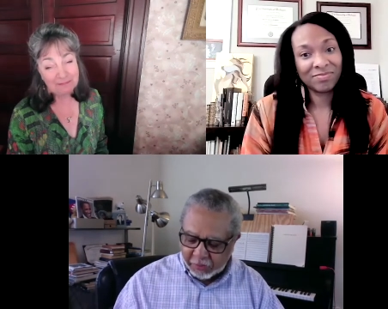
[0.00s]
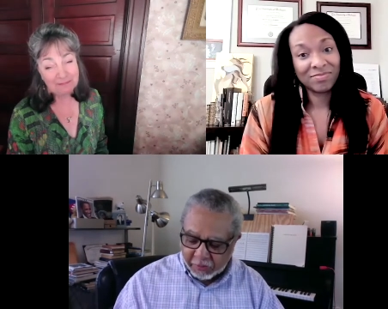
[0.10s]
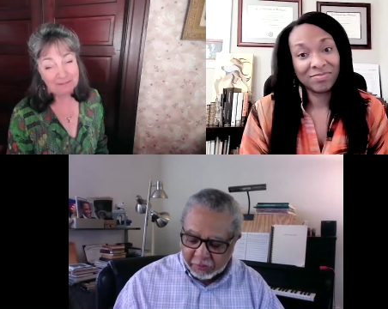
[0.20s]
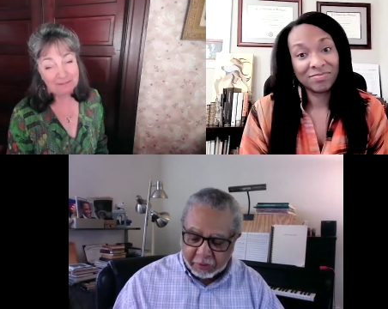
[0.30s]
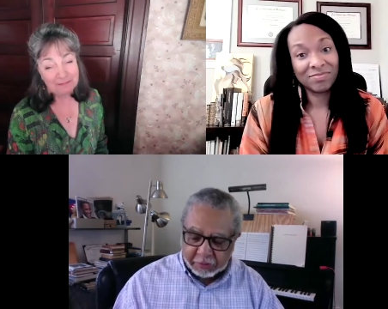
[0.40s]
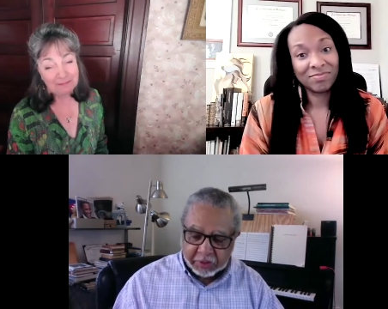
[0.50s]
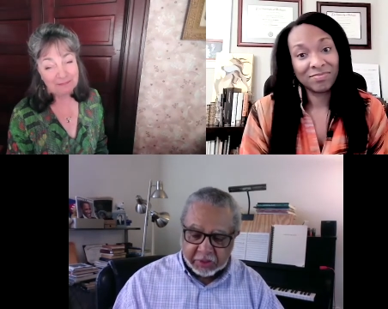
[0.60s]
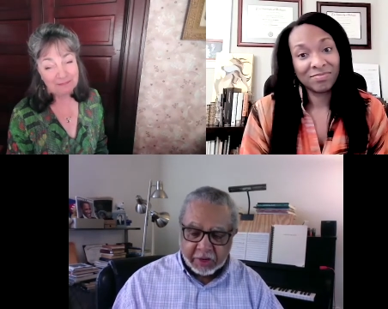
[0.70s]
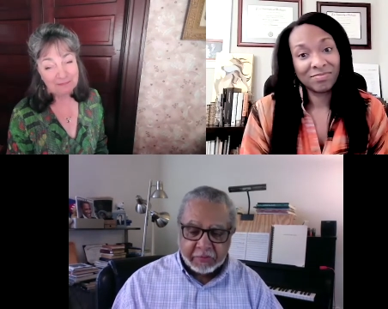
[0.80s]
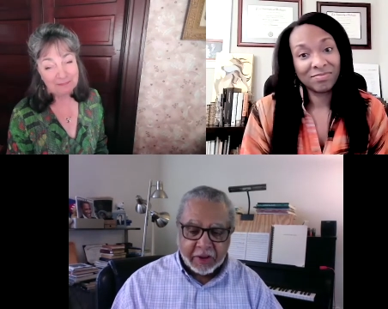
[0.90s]
Speaker 1: performances,
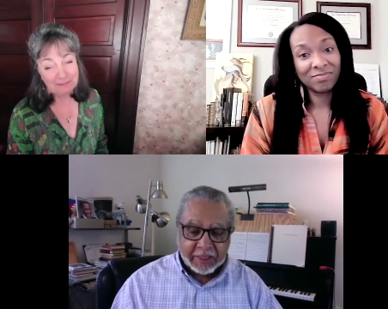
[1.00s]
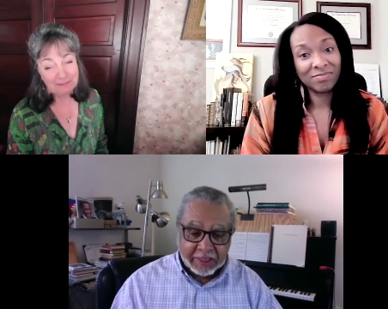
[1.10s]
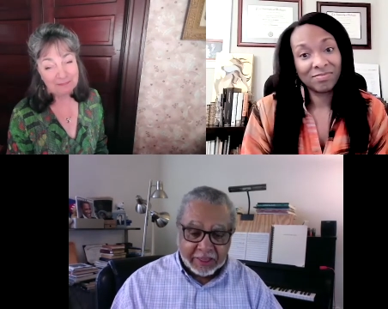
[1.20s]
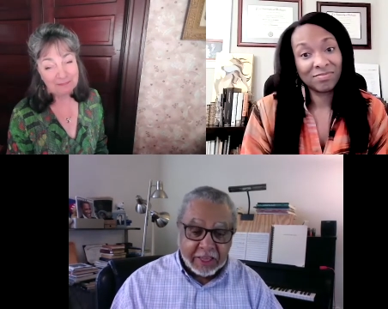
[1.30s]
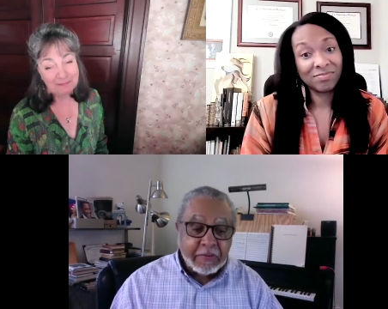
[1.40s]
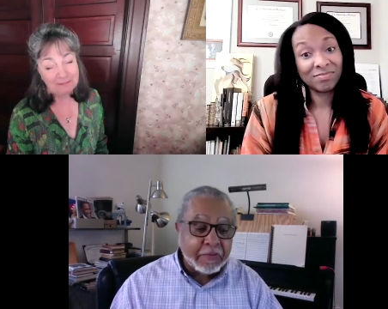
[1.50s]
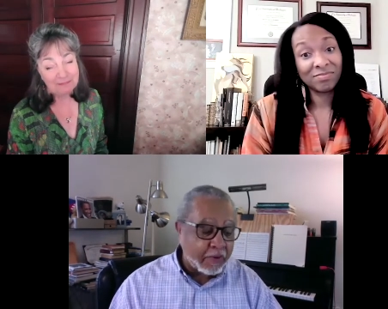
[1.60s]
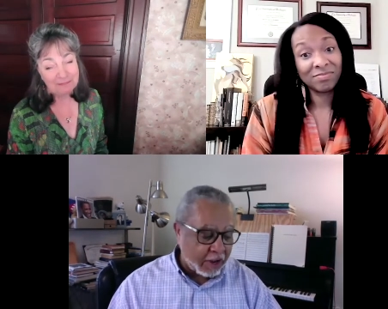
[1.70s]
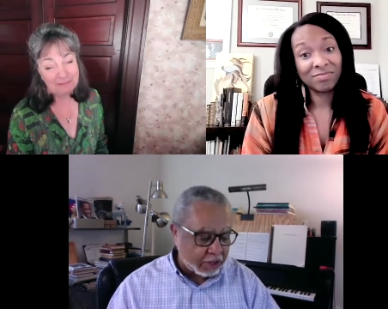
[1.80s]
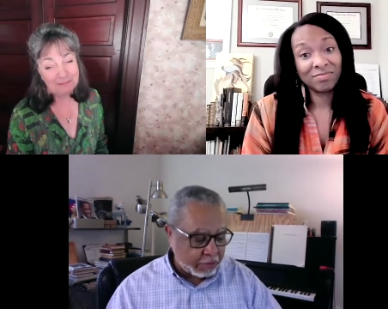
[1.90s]
if not the
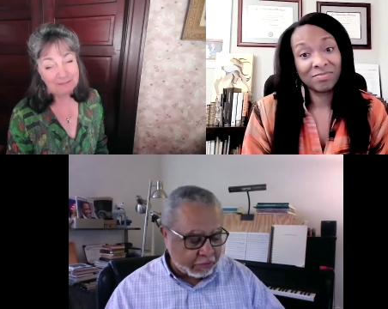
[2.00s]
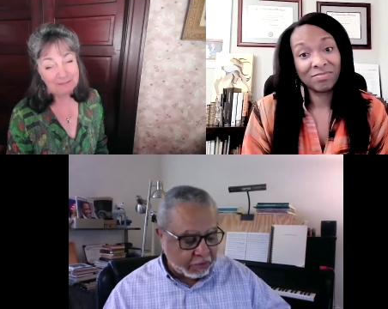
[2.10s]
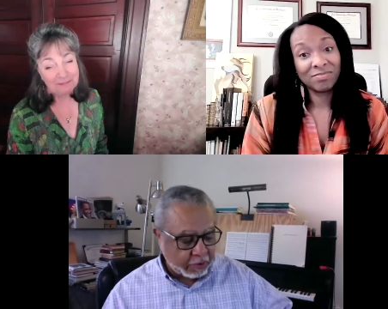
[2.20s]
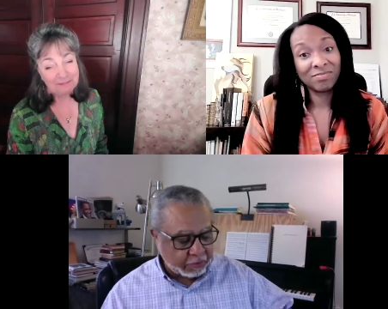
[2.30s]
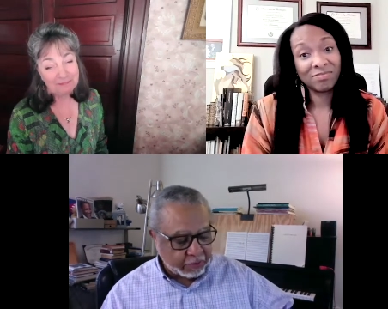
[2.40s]
finest performance,